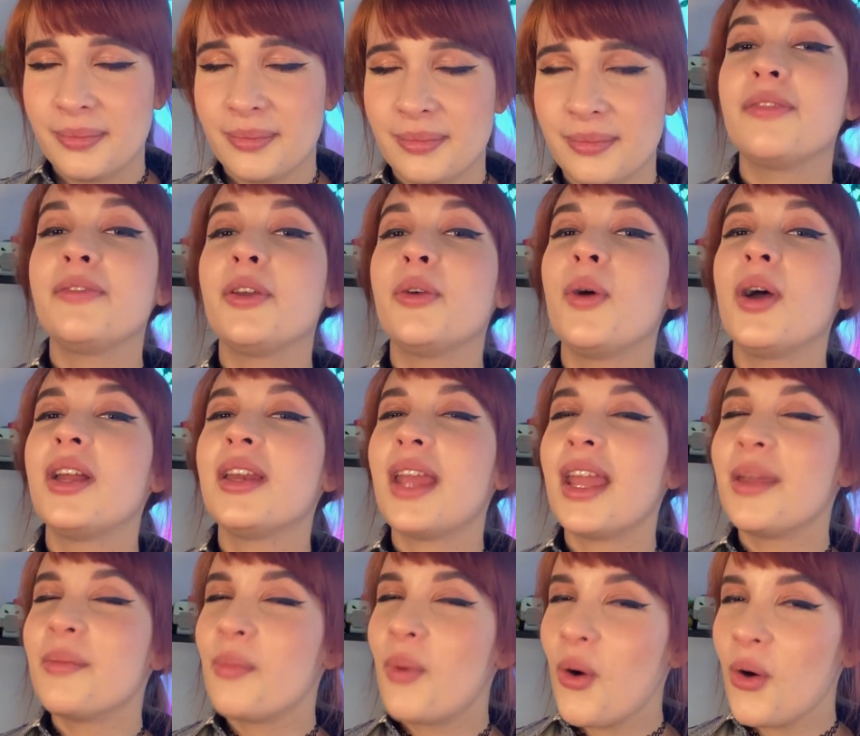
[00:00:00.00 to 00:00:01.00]
If you want
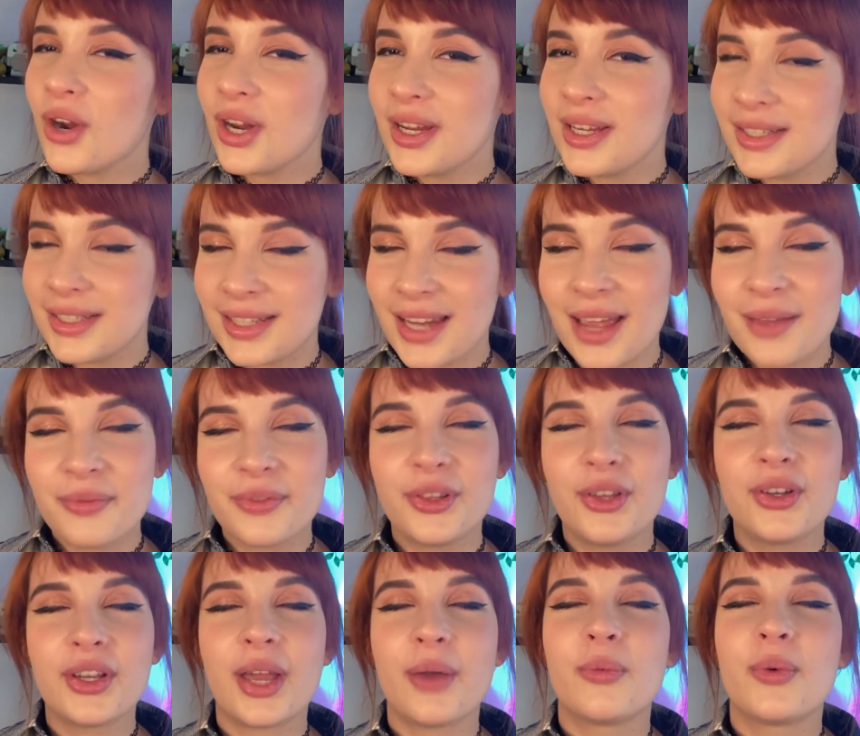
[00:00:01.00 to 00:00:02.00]
a more in-depth
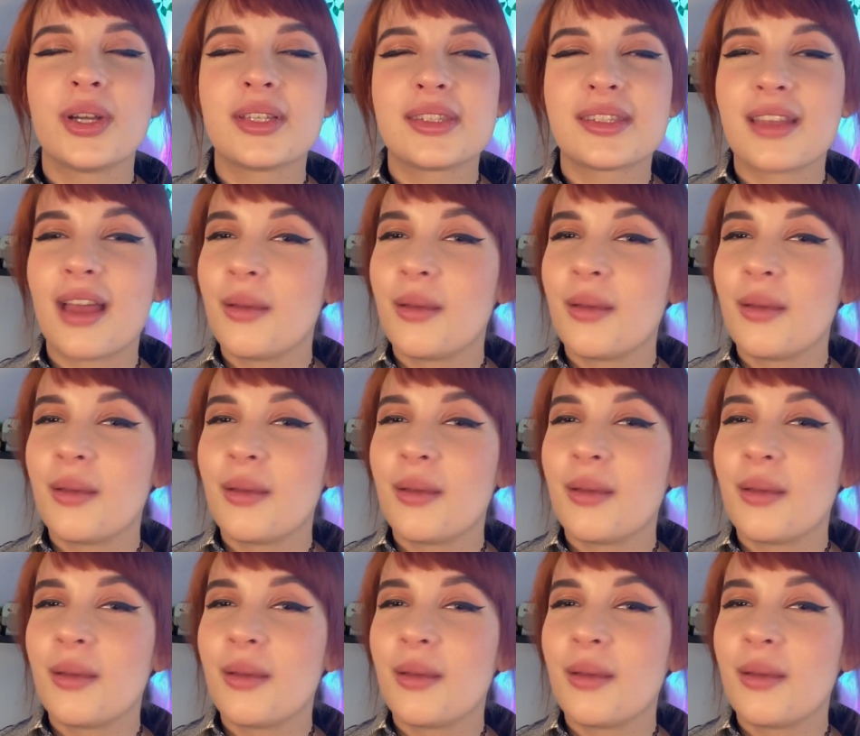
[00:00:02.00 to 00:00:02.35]
look at what's